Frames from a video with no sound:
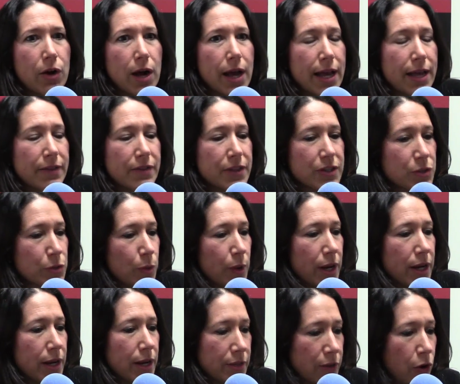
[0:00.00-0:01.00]
and this
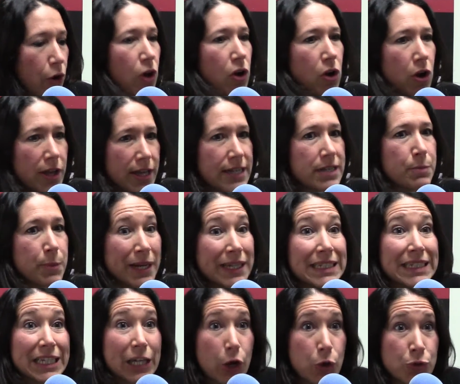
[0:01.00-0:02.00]
one, they're all
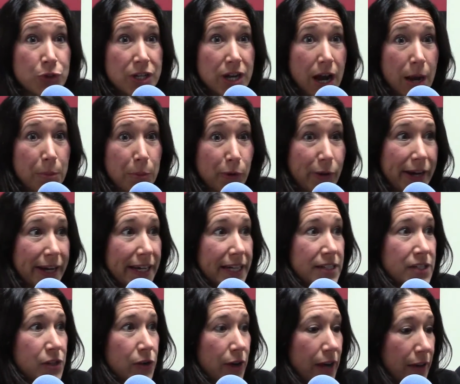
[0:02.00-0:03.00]
independently owned and operated,
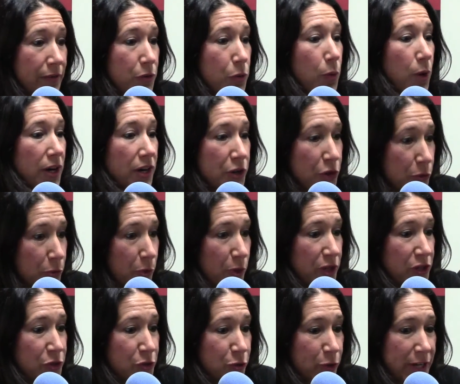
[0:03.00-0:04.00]
so I have the one on
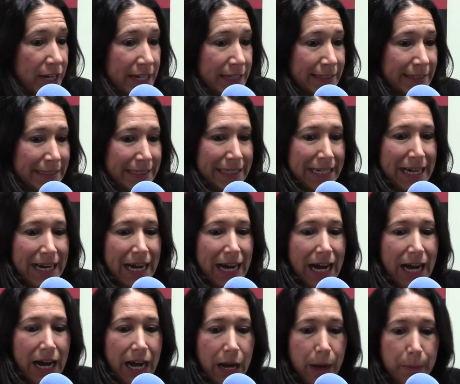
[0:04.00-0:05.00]
Newbury Street.
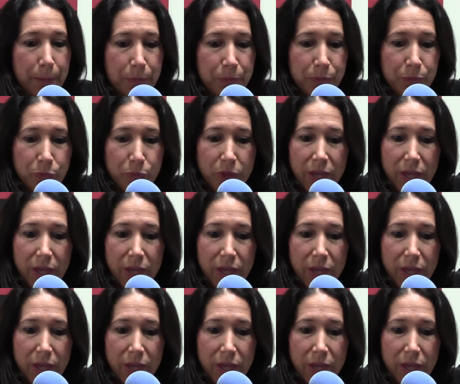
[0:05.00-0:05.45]
Um,